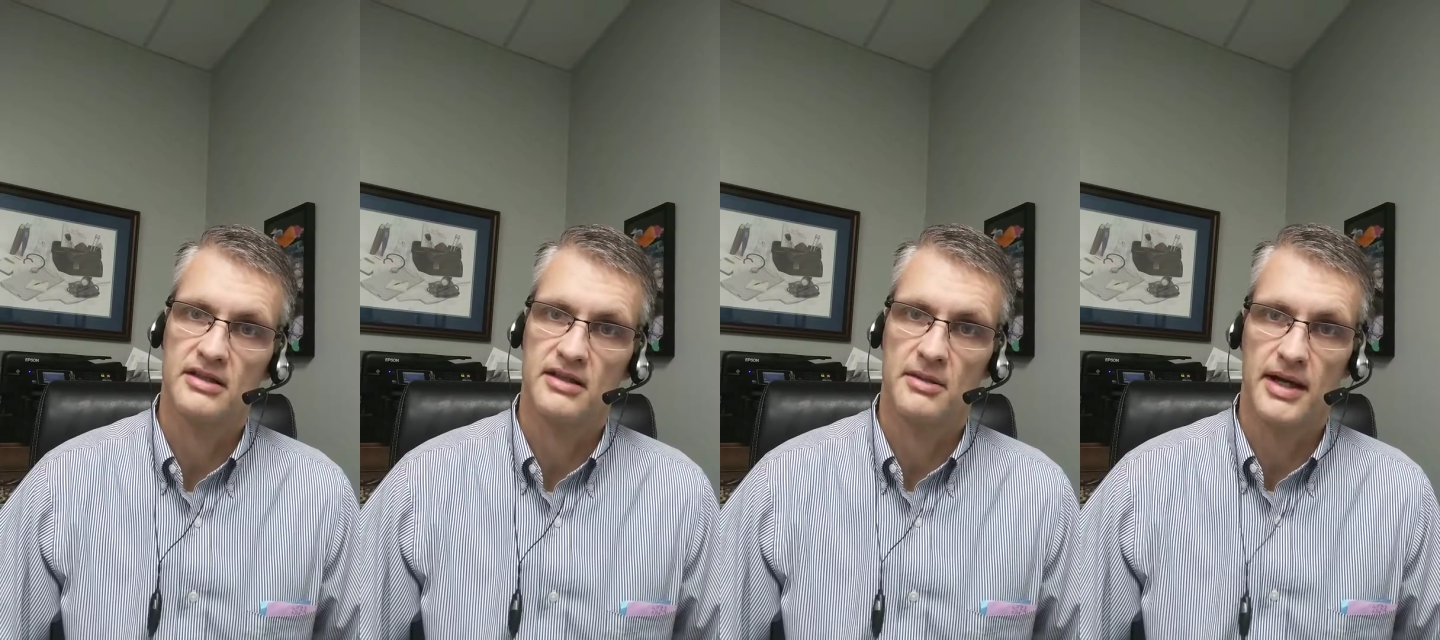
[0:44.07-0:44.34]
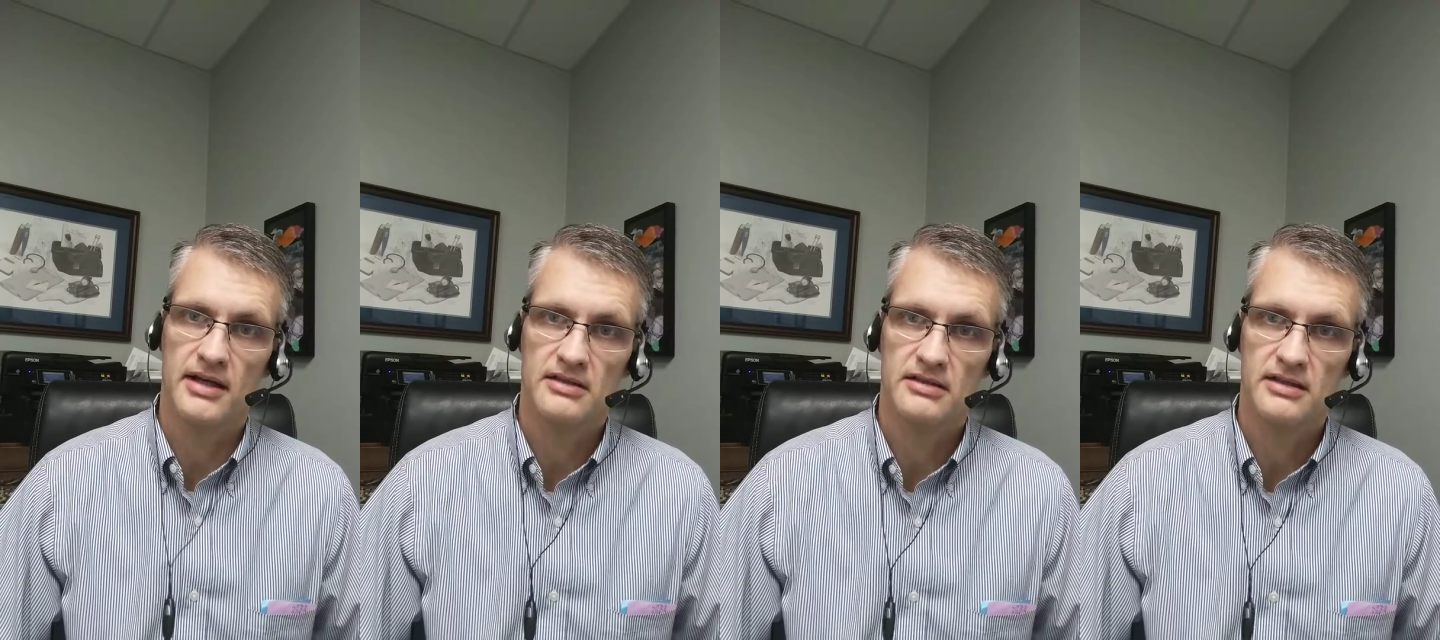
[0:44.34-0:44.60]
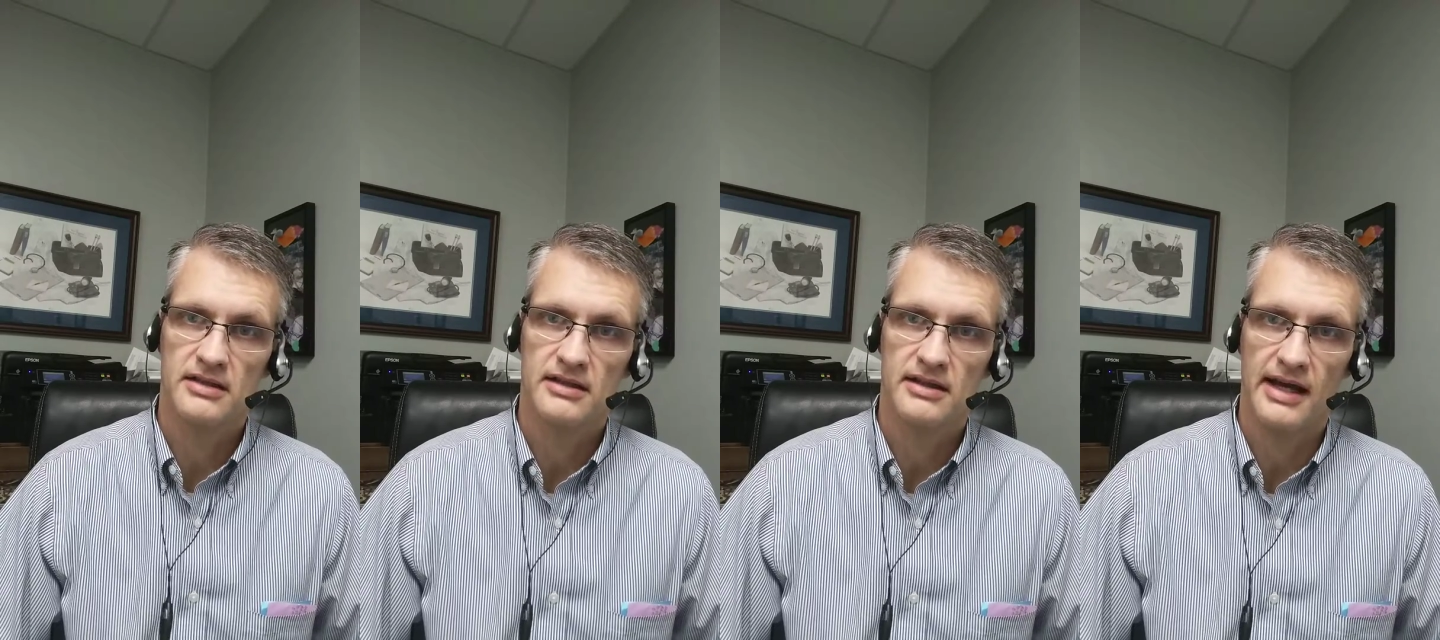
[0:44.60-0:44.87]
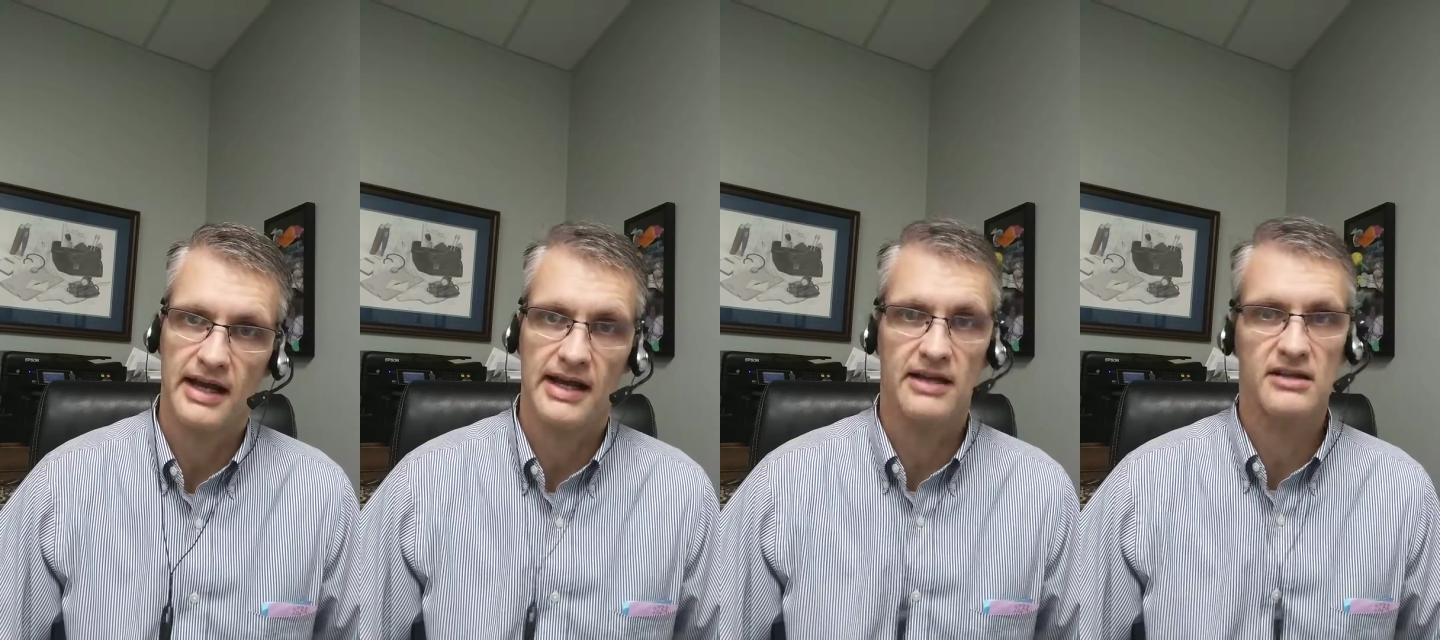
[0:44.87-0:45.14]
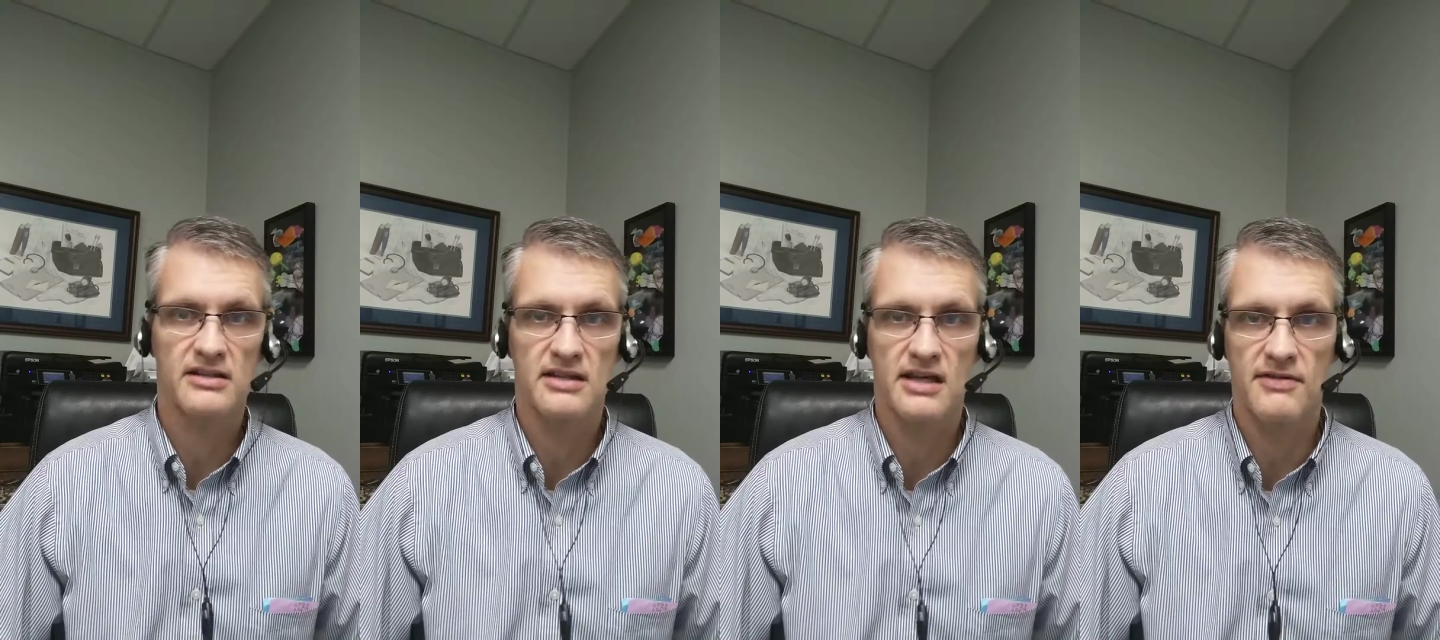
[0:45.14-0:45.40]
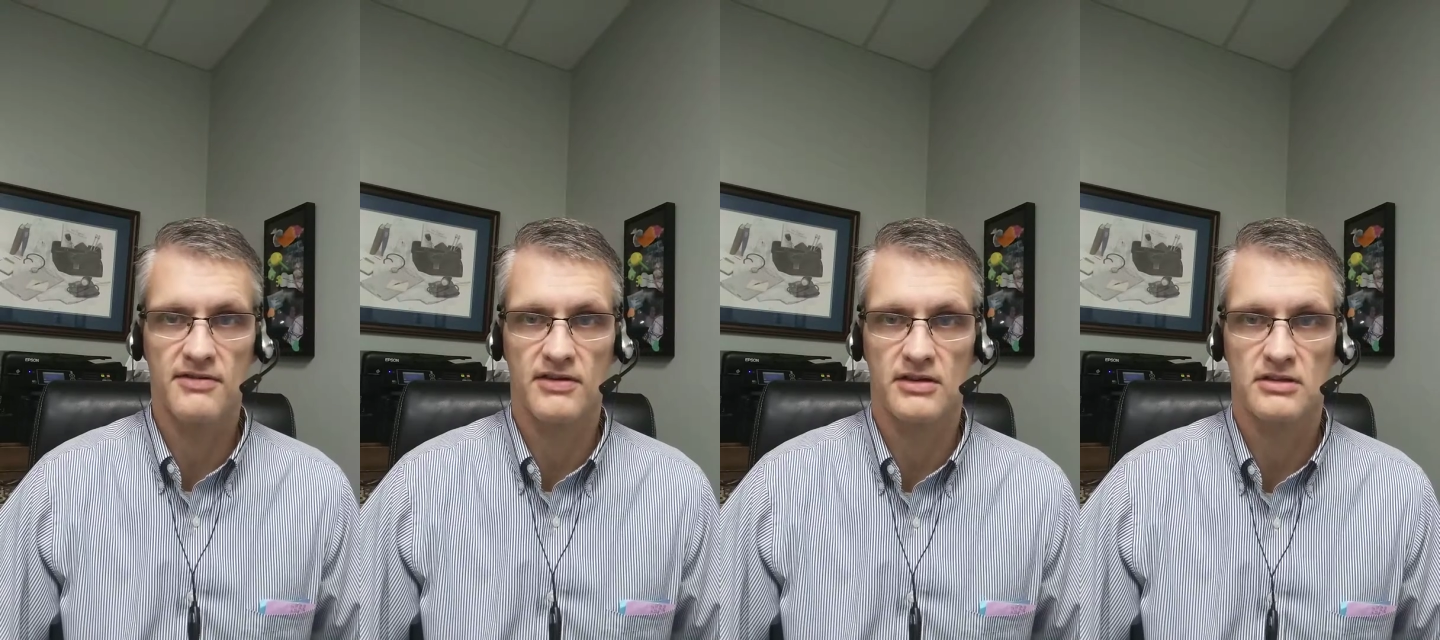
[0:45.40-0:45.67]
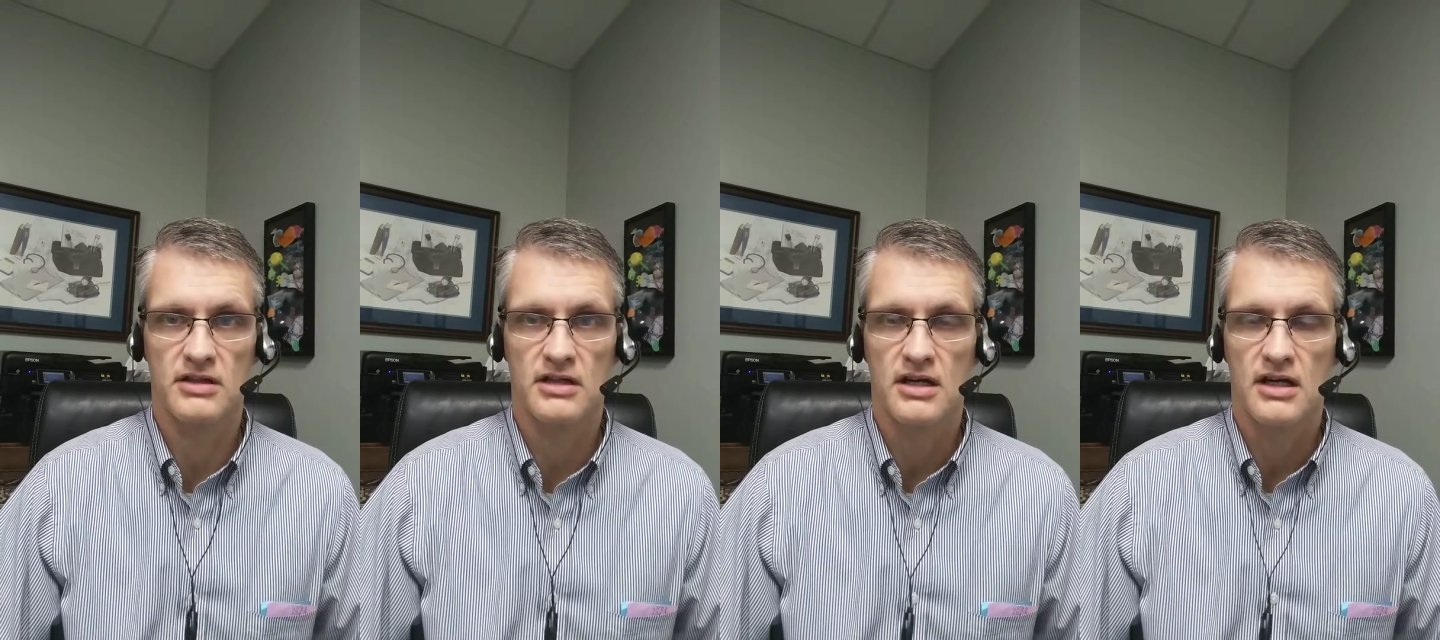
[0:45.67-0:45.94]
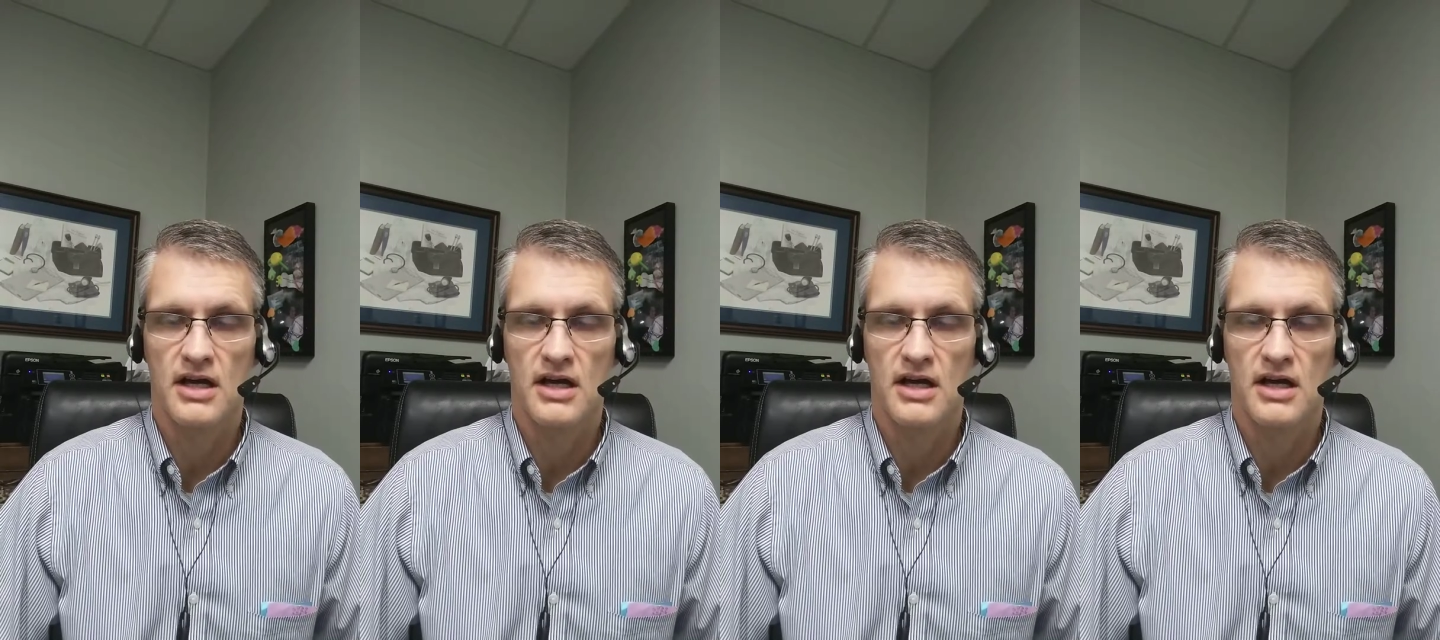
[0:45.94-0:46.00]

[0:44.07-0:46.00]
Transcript: the best and the safest.